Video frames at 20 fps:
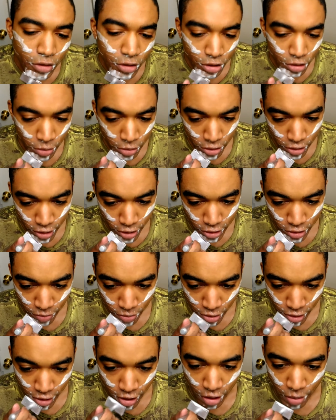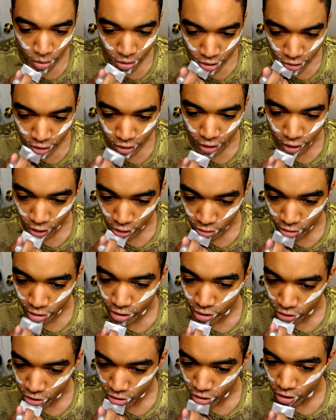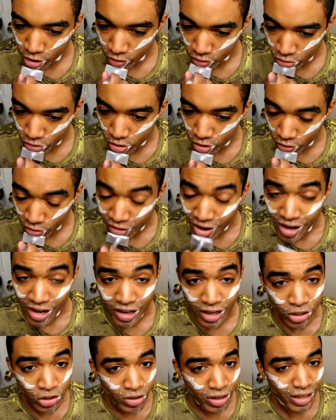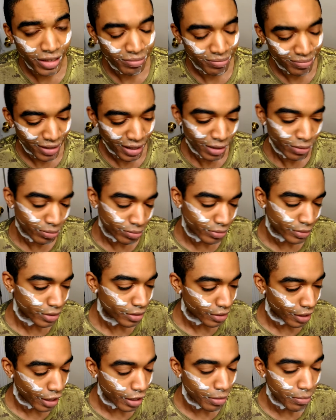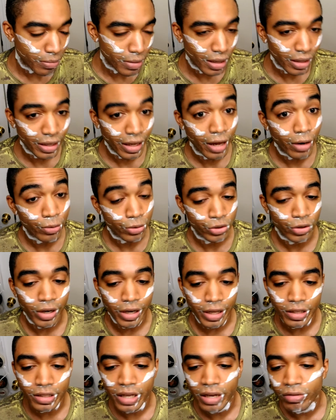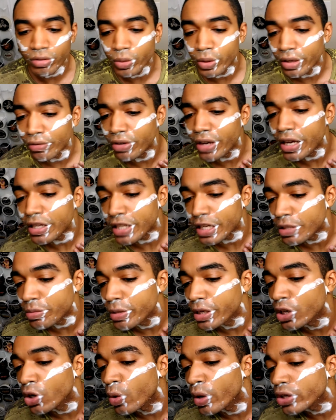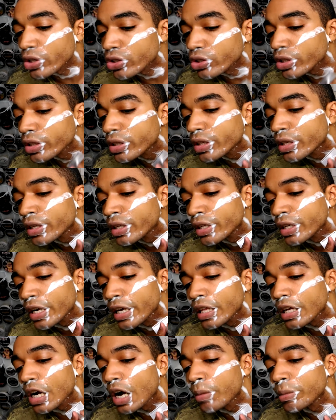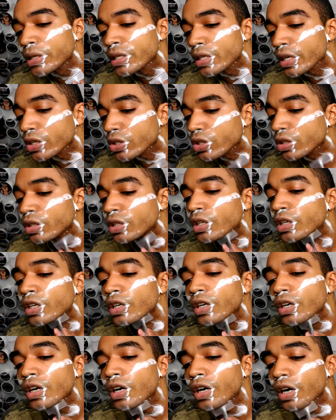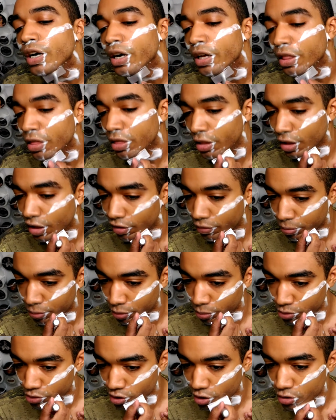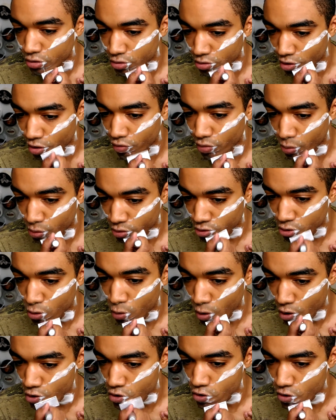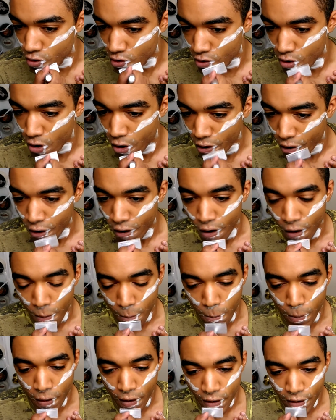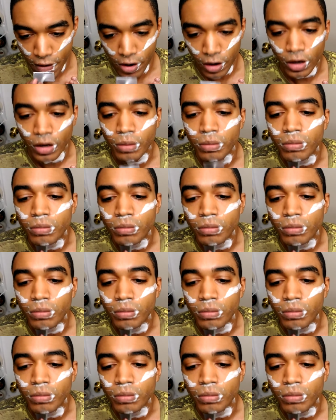Some of you guys have been commenting on like great shave and stuff, and admittedly, I don't try to get to everyone. If you guys ask me a question in the comment section, I think I've pretty much answered everyone's question. But,